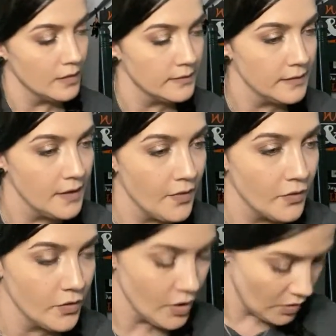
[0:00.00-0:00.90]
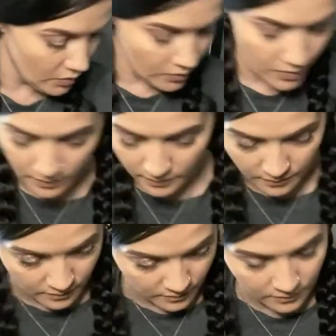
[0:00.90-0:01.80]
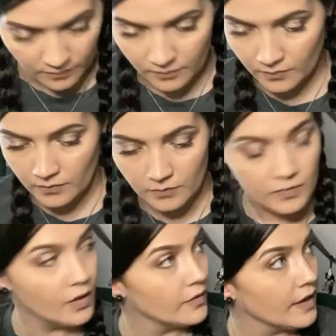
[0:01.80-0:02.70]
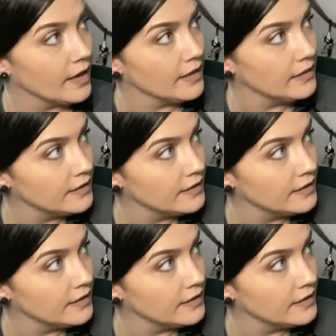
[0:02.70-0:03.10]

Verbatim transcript: That's another no. You okay?